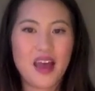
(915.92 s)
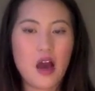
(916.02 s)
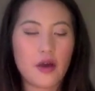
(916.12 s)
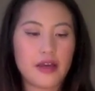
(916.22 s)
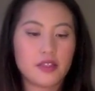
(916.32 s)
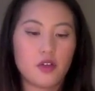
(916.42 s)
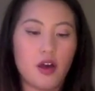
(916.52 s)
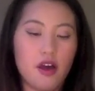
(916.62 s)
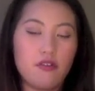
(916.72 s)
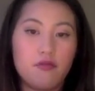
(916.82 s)
Okay, so
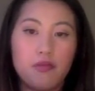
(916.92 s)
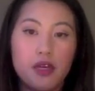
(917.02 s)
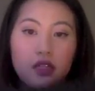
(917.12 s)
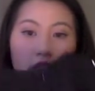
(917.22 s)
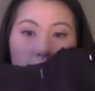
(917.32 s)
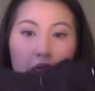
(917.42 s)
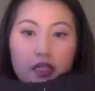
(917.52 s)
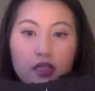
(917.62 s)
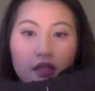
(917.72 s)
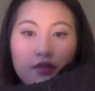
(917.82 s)
I've pinned my
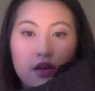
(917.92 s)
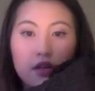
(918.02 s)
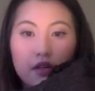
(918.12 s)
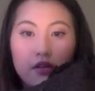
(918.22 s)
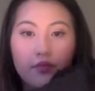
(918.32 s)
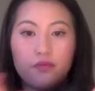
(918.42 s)
sleeve on